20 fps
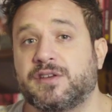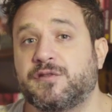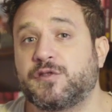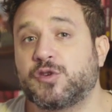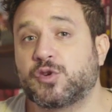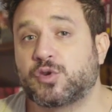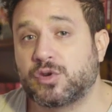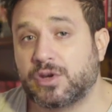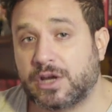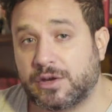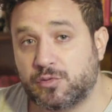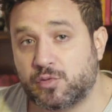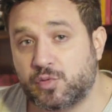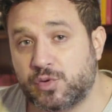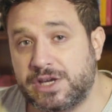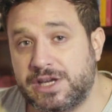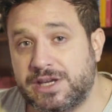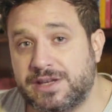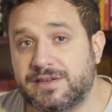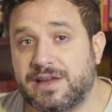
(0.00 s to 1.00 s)
if you can
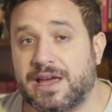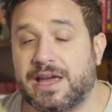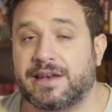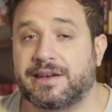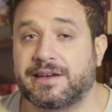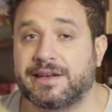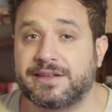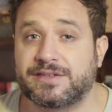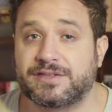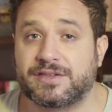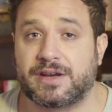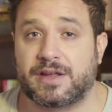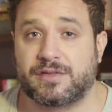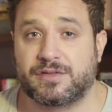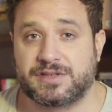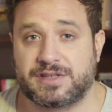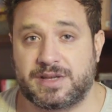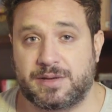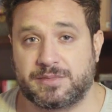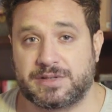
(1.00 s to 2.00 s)
read and listen at
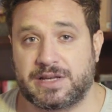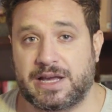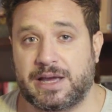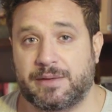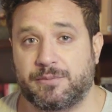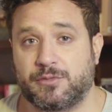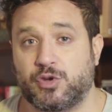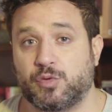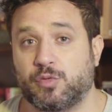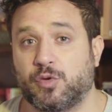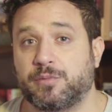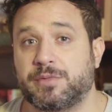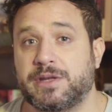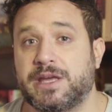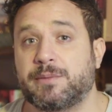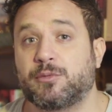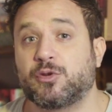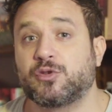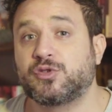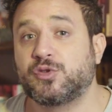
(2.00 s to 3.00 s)
the same time, you will be
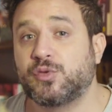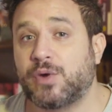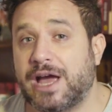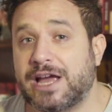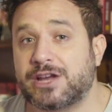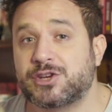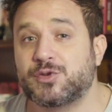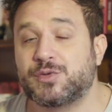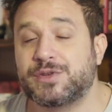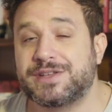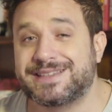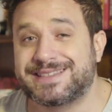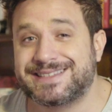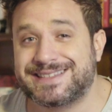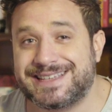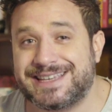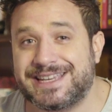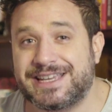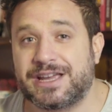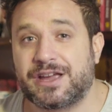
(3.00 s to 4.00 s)
able to actually
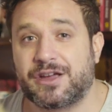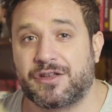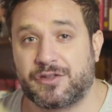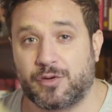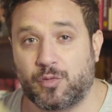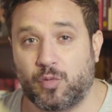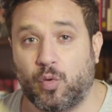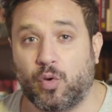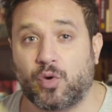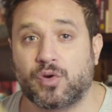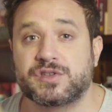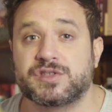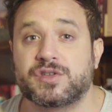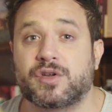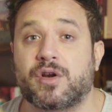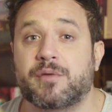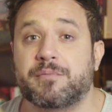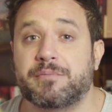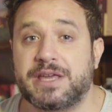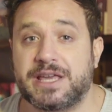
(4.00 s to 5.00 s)
see the words that
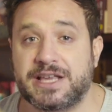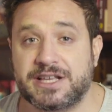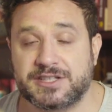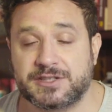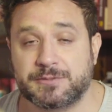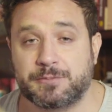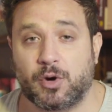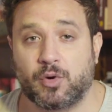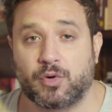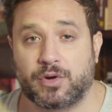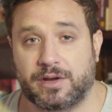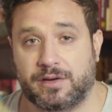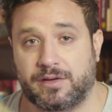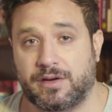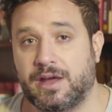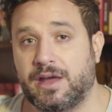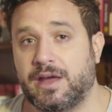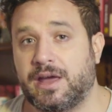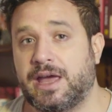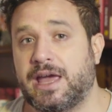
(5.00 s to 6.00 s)
are being spoken.
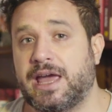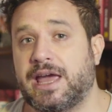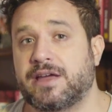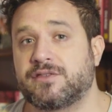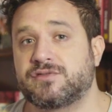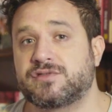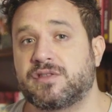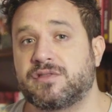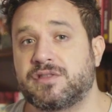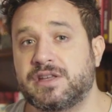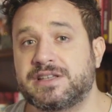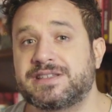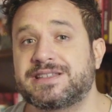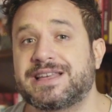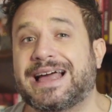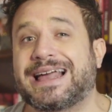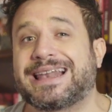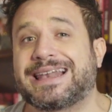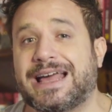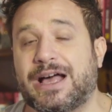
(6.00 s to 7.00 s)
And
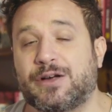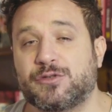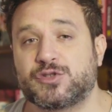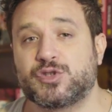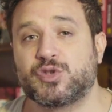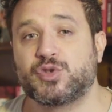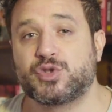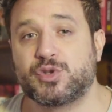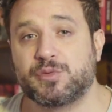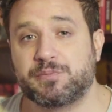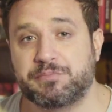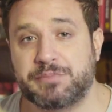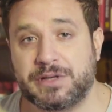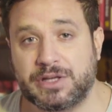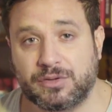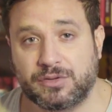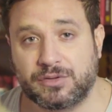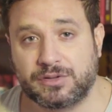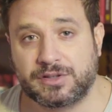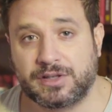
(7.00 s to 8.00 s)
this allows you to
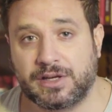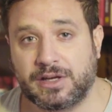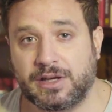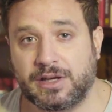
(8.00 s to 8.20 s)
build